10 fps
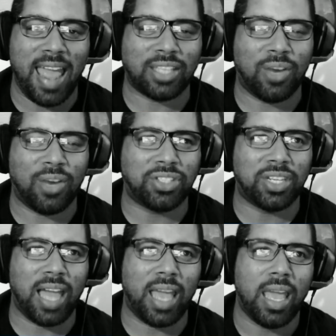the
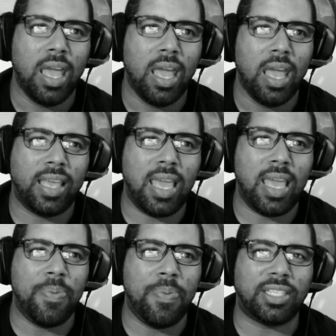question like,
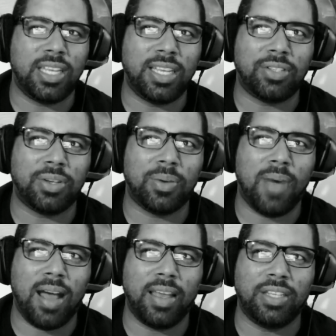keep his attention
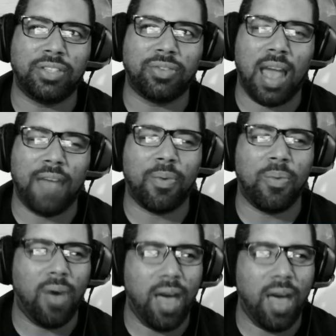while he's driving.
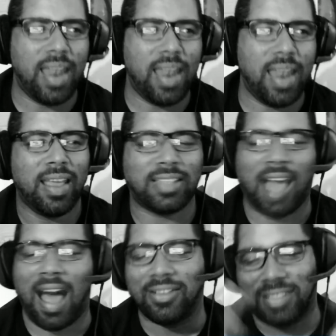What? So
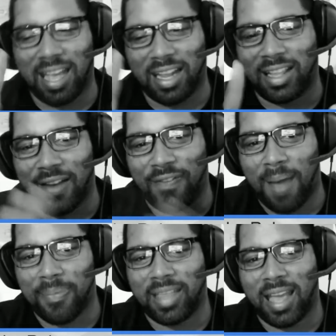I was just trying to
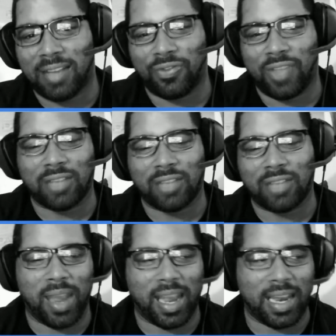clarify, but thanks for
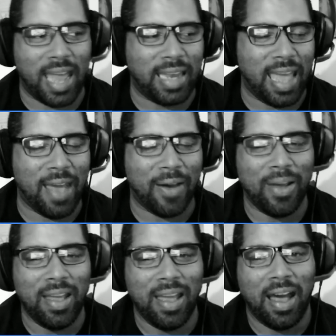breaking that down.
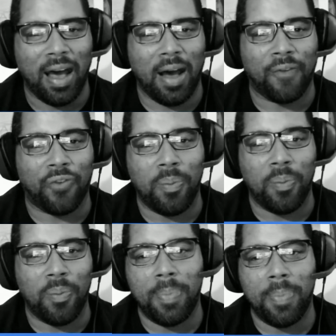For
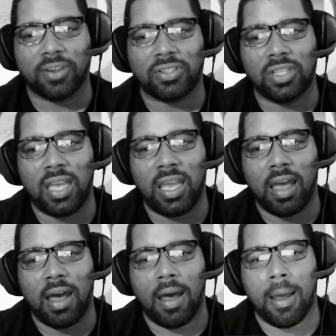me personally,
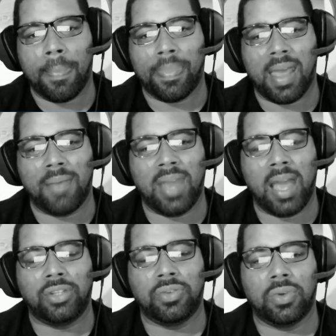I'm
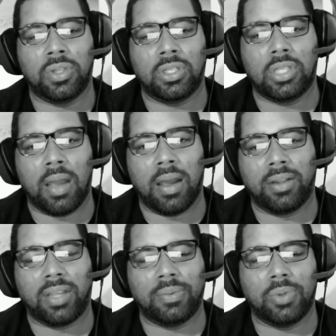not doing. I
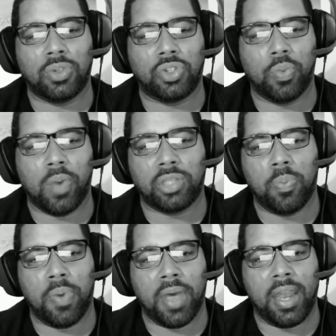don't think I'm doing too much,
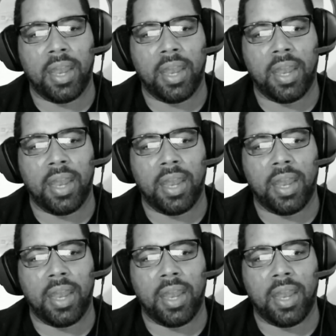but